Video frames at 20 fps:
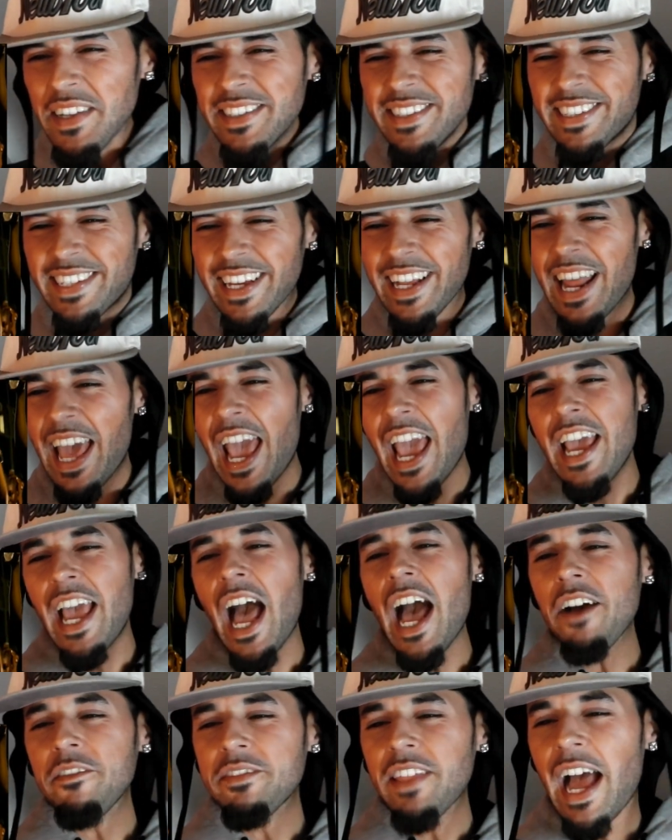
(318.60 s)
said, hey, I
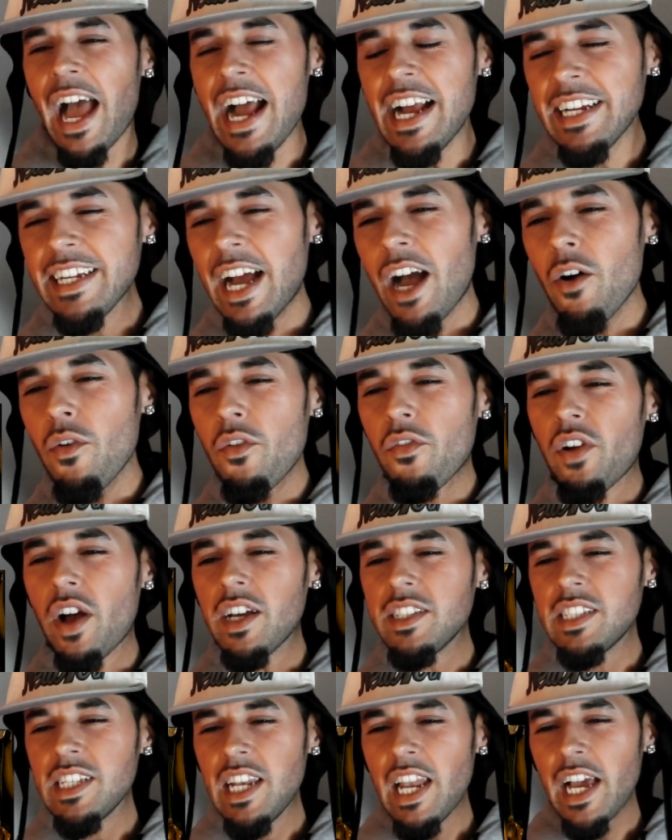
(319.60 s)
have to hang out with
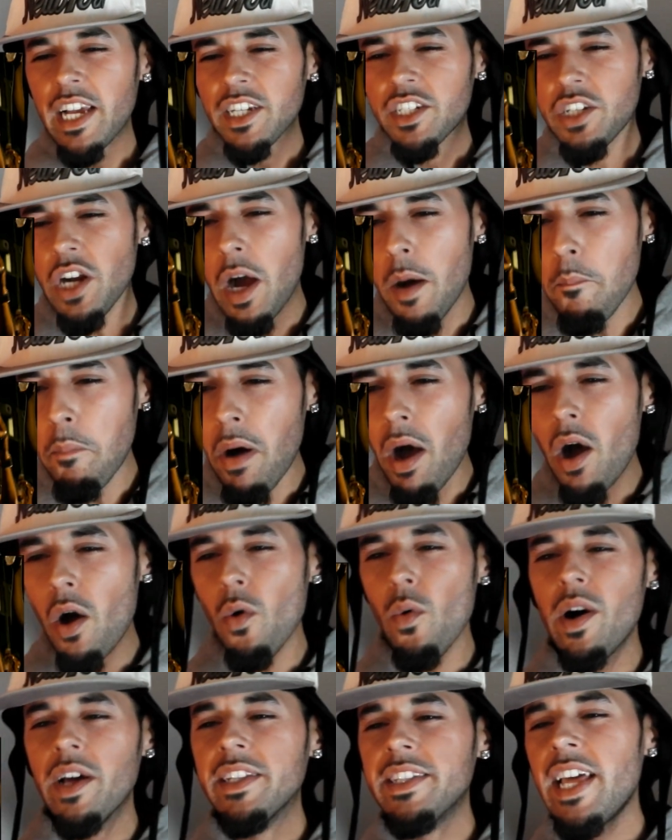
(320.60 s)
cousin like Sean Paul
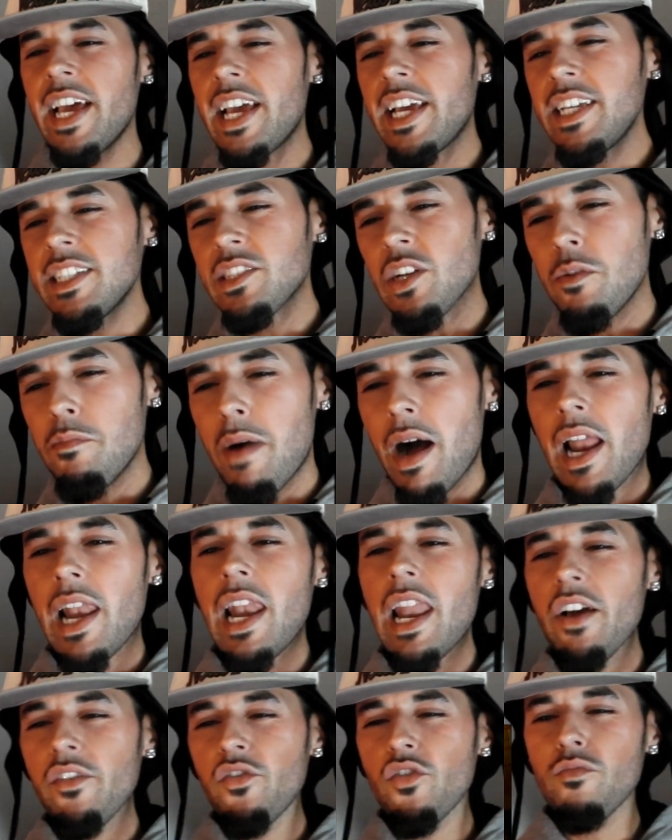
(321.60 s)
one day. He's on my
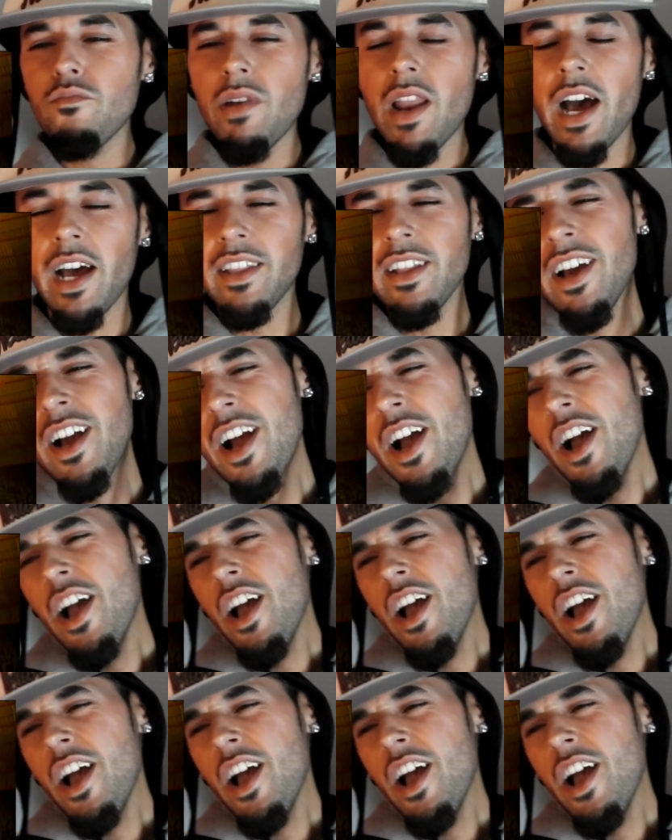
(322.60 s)
level, blood. Give